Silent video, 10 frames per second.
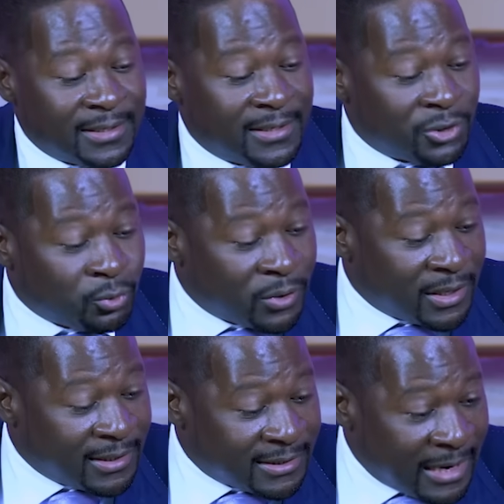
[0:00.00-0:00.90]
this water
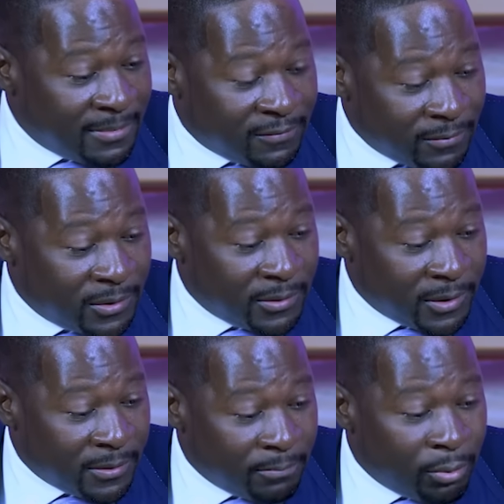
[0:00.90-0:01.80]
that is coming from the
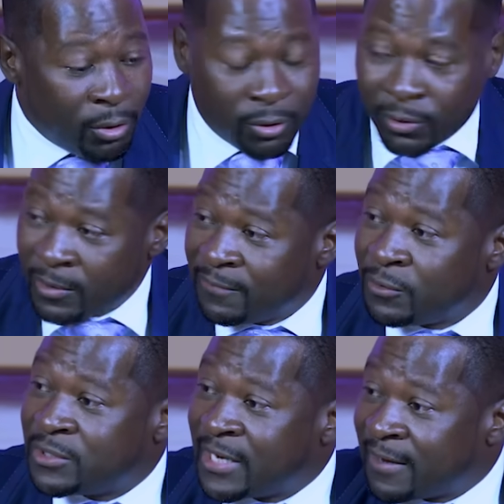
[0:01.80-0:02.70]
borehole, if
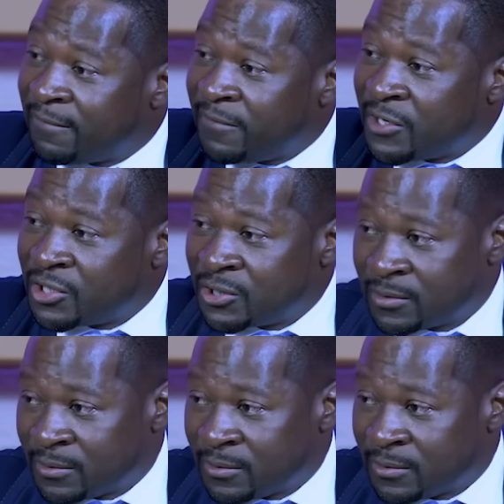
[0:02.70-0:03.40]
you take fish,